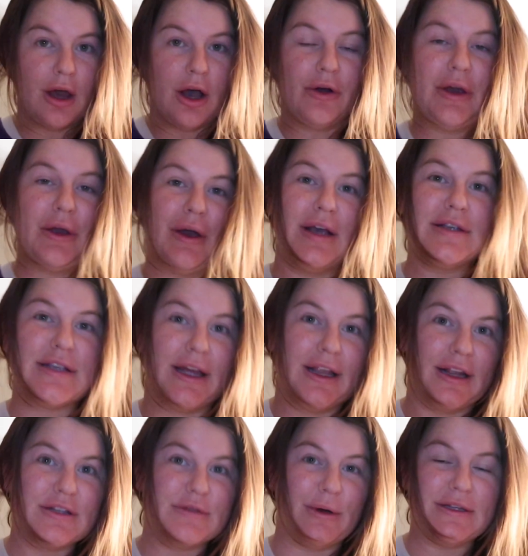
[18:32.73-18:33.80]
Okay, guys,
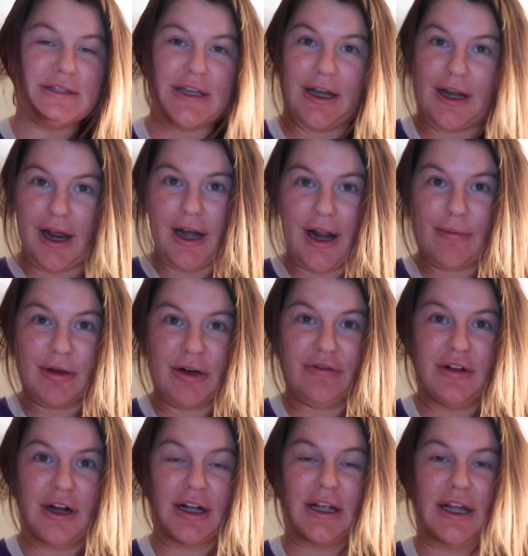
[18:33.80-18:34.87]
it is Wednesday night. I'm gonna
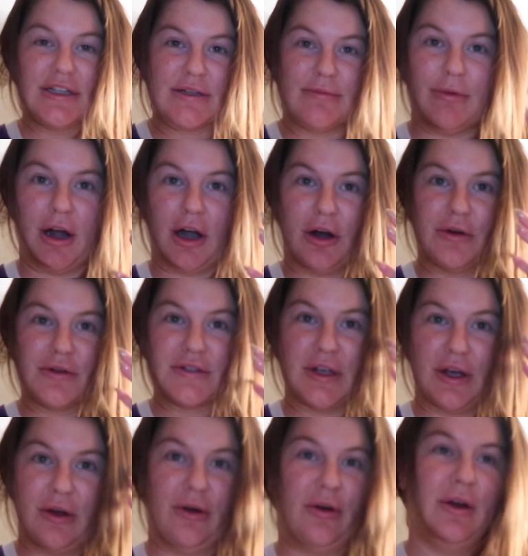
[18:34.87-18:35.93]
vlog again tomorrow,
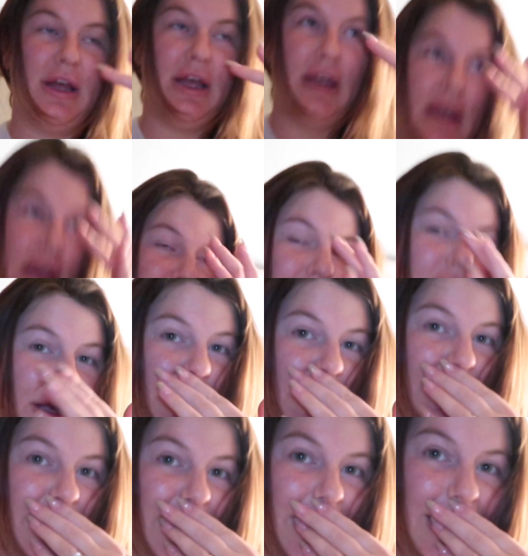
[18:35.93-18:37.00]
so
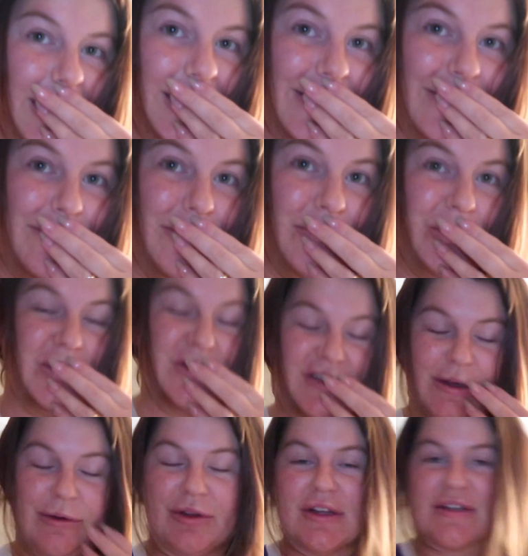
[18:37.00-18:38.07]
we'll
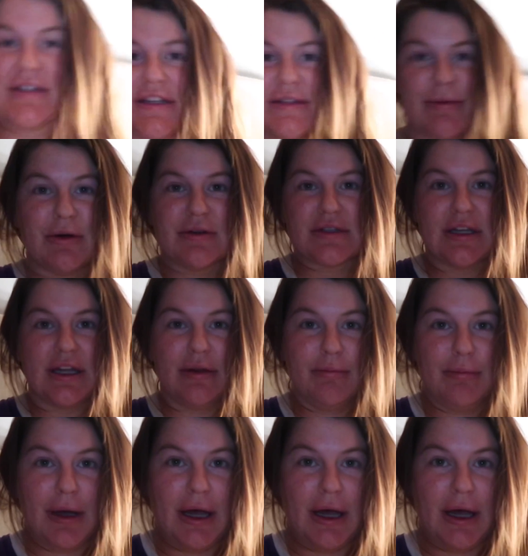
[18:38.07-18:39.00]
see when this gets posted,